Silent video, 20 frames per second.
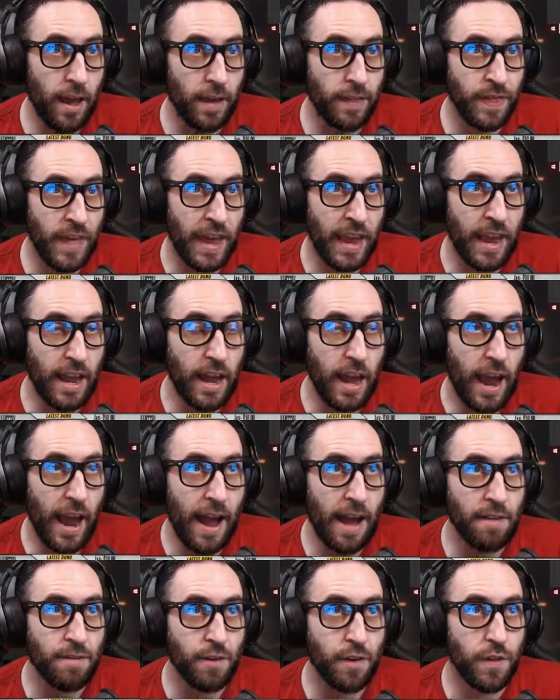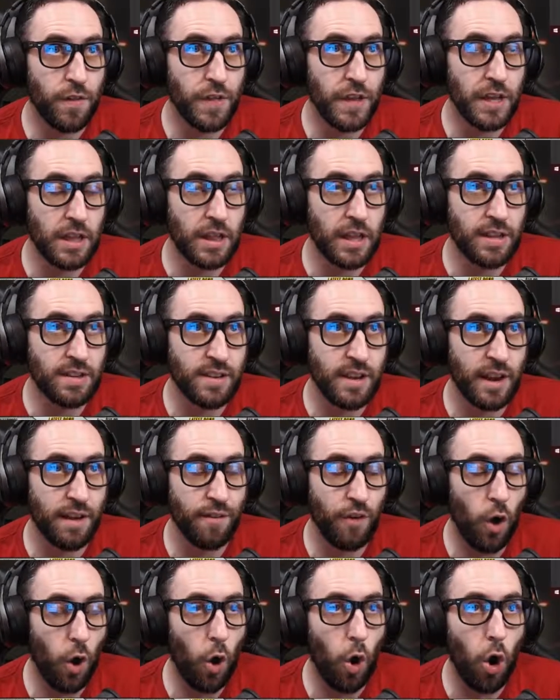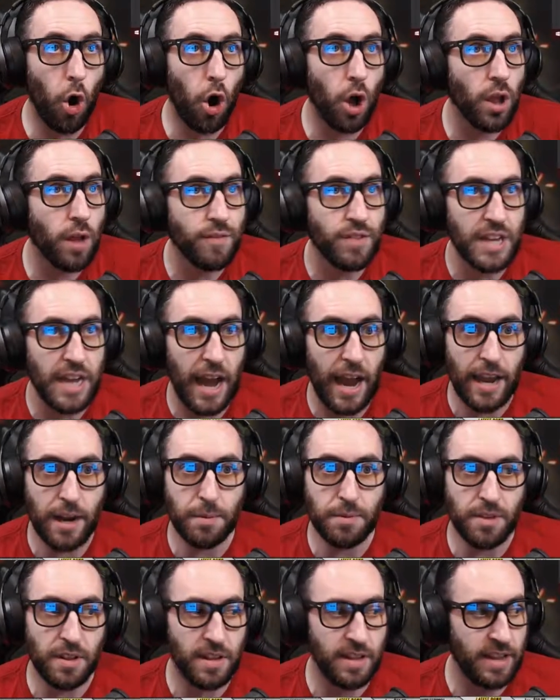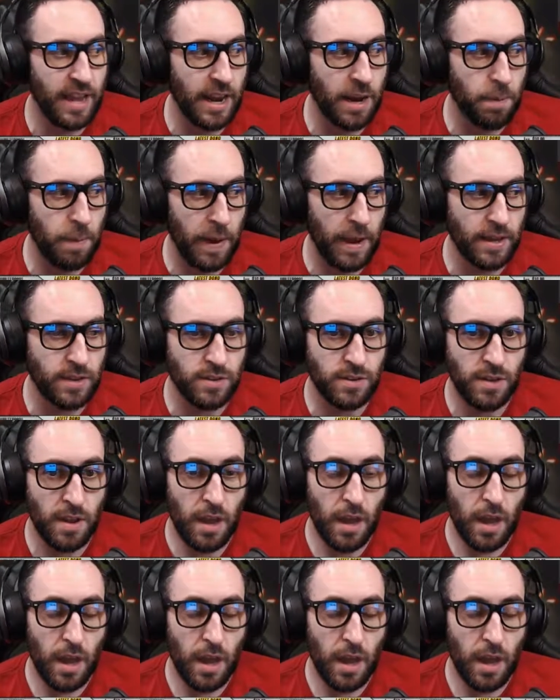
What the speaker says: they have the listing of all of the items in the database.